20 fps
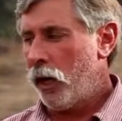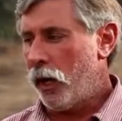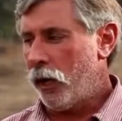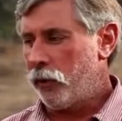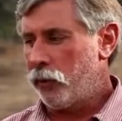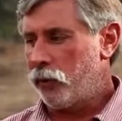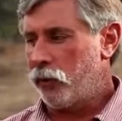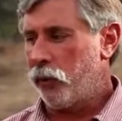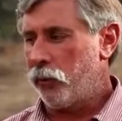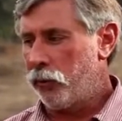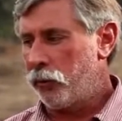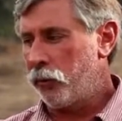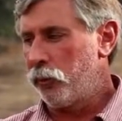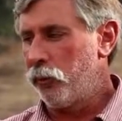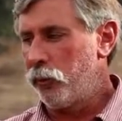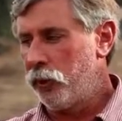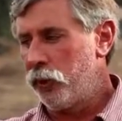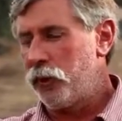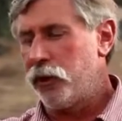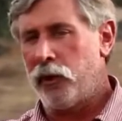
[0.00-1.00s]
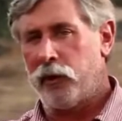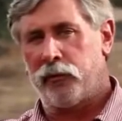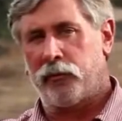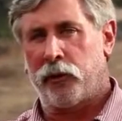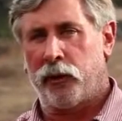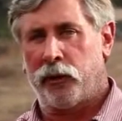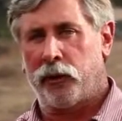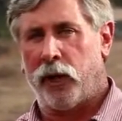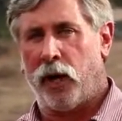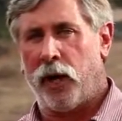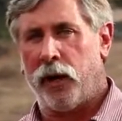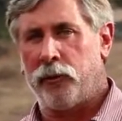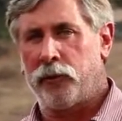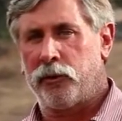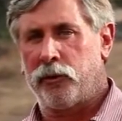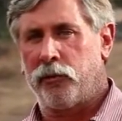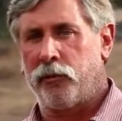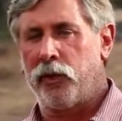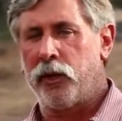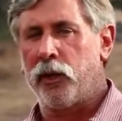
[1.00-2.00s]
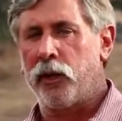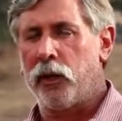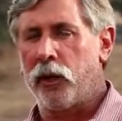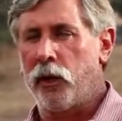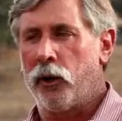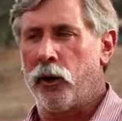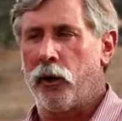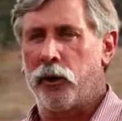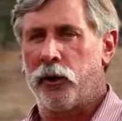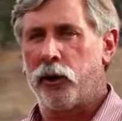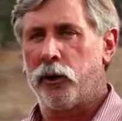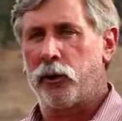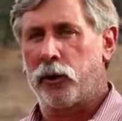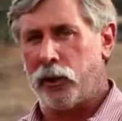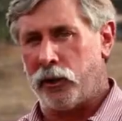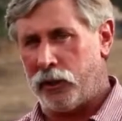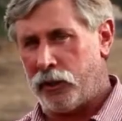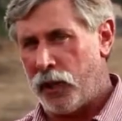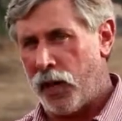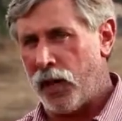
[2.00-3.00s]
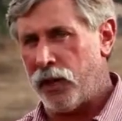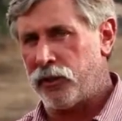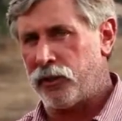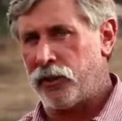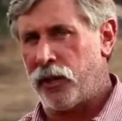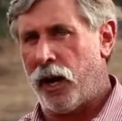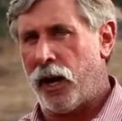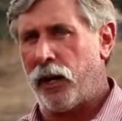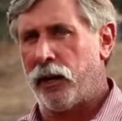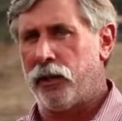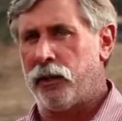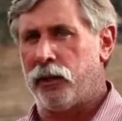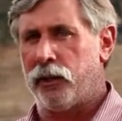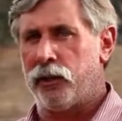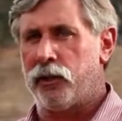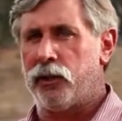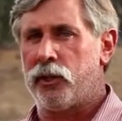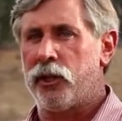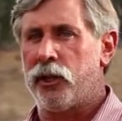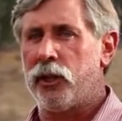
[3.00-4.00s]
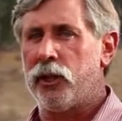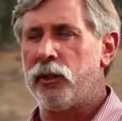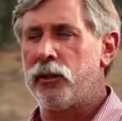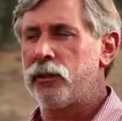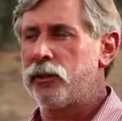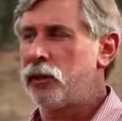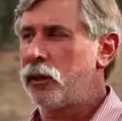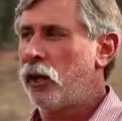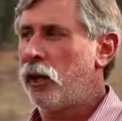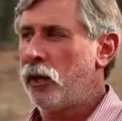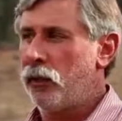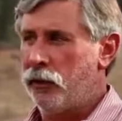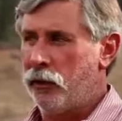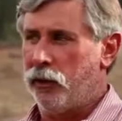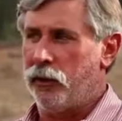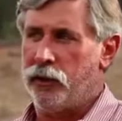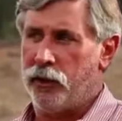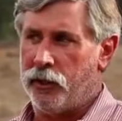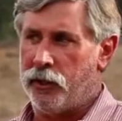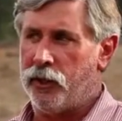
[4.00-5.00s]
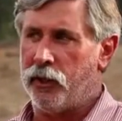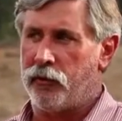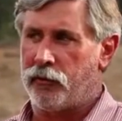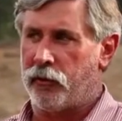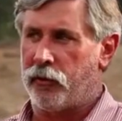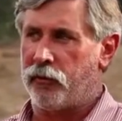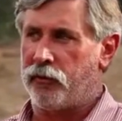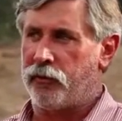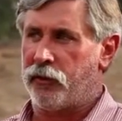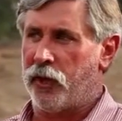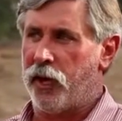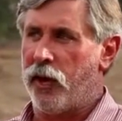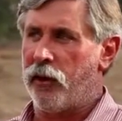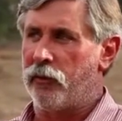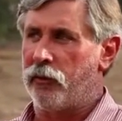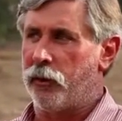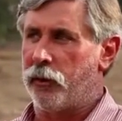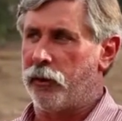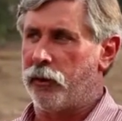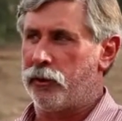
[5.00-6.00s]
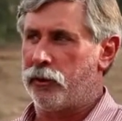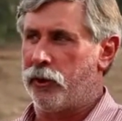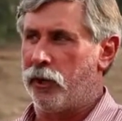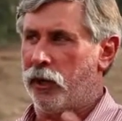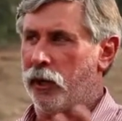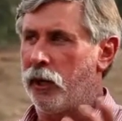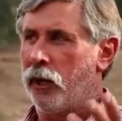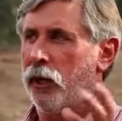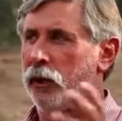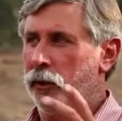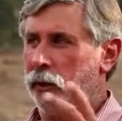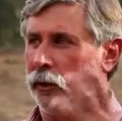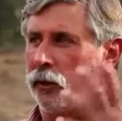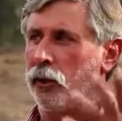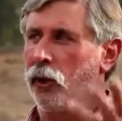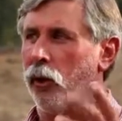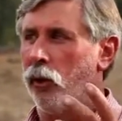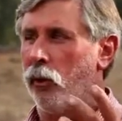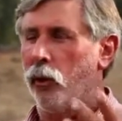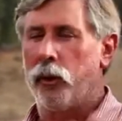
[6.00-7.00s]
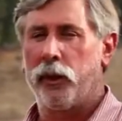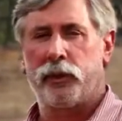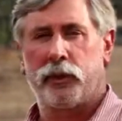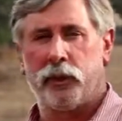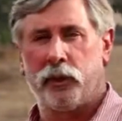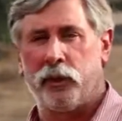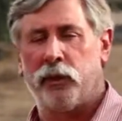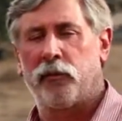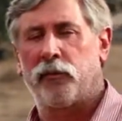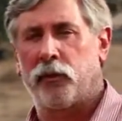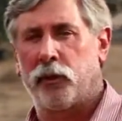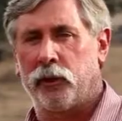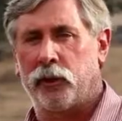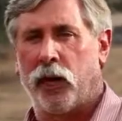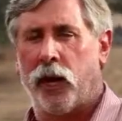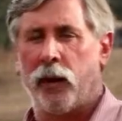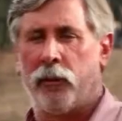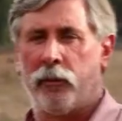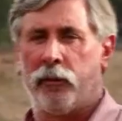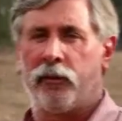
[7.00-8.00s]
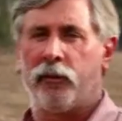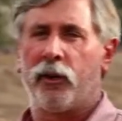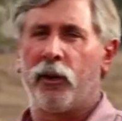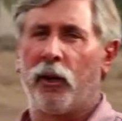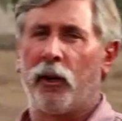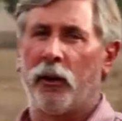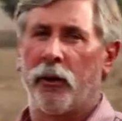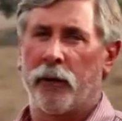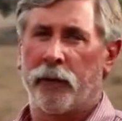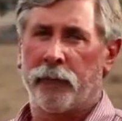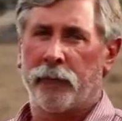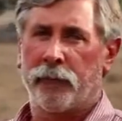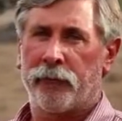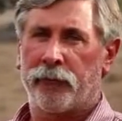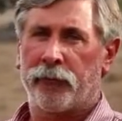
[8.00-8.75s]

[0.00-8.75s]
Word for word: And so through the different times of the year, you can taste that in the cheese, the different flavors that go with the different time of year.